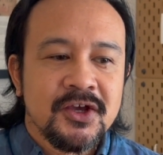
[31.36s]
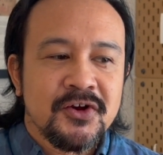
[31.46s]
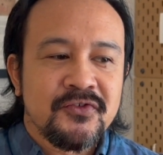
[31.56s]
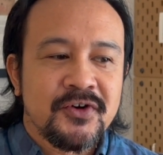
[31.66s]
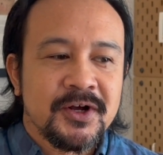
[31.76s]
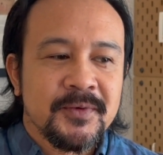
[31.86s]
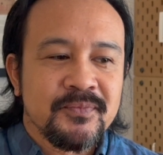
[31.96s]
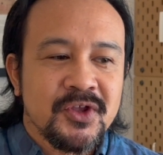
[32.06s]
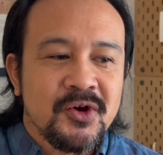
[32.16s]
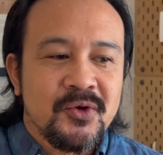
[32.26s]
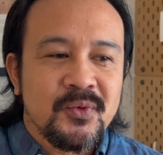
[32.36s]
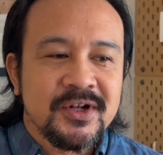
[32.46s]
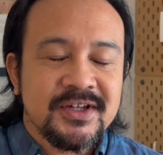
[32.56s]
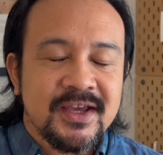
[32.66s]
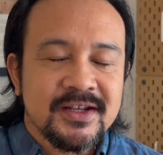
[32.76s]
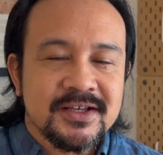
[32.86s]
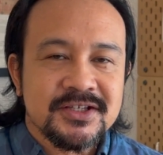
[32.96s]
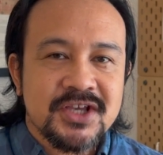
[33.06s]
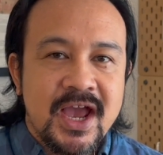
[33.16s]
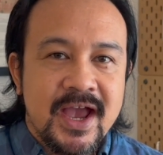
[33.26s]
from what data
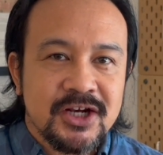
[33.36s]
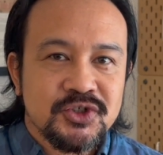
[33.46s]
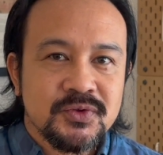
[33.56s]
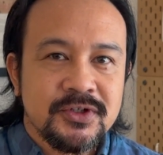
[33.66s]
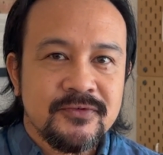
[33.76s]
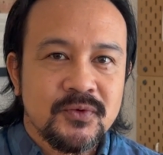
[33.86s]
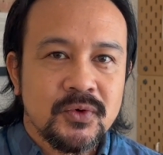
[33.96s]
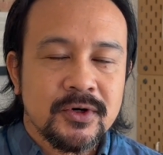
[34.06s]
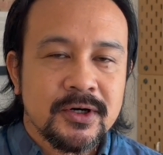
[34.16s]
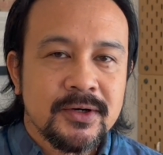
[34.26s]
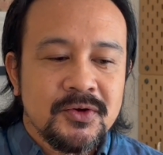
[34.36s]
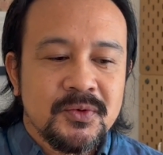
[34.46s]
is actually for,